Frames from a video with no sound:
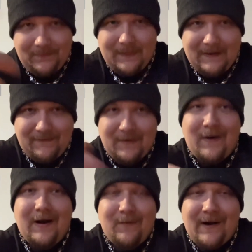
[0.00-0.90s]
if you
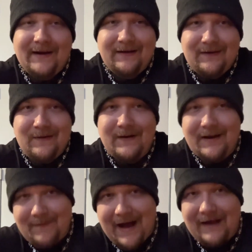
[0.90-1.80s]
are wanting to do it
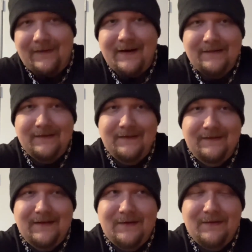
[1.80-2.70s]
in moderation
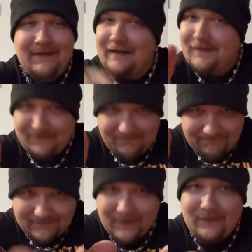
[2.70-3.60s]
still, that's
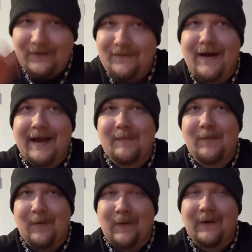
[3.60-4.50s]
totally
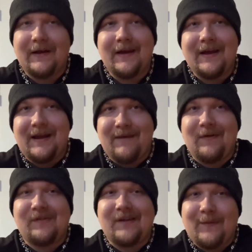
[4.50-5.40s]
fine. Or if
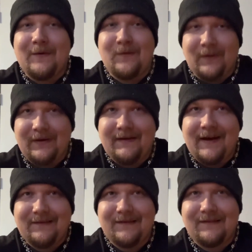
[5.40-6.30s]
you're someone who really
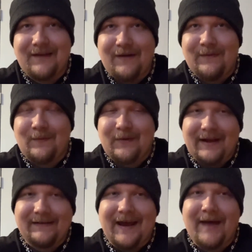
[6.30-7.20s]
likes the stuff and would
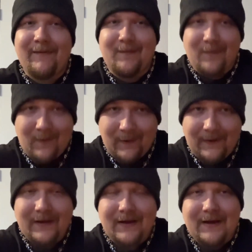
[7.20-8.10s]
like to have it
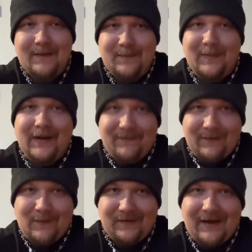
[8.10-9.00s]
more, but if
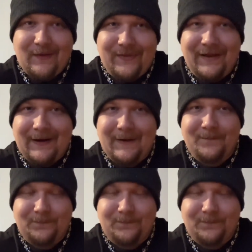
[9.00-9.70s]
it was healthier,